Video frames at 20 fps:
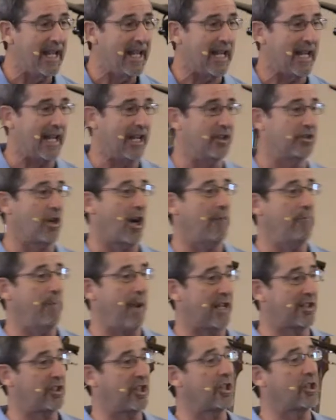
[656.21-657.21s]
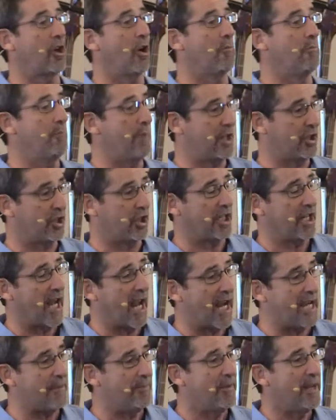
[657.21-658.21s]
It is our Mexico Mission
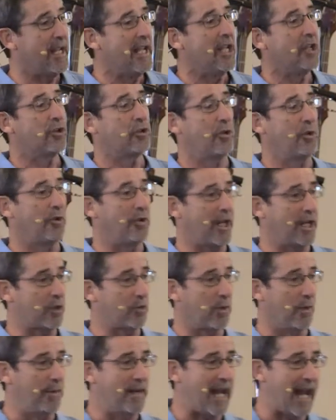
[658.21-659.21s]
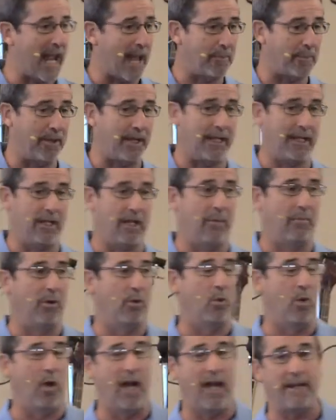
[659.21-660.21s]
Night. Two things will be happening. Number
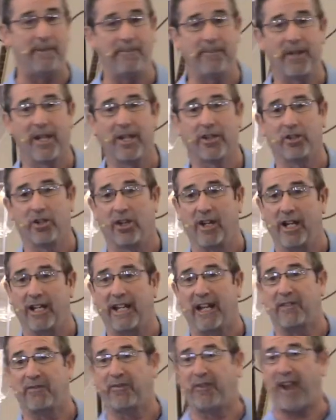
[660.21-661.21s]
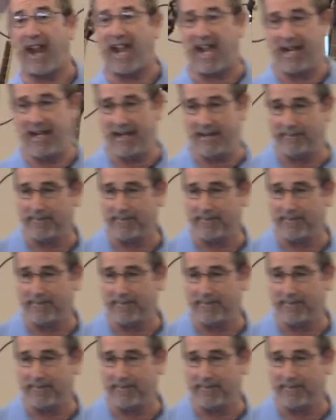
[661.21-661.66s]
1, you're going to get fed.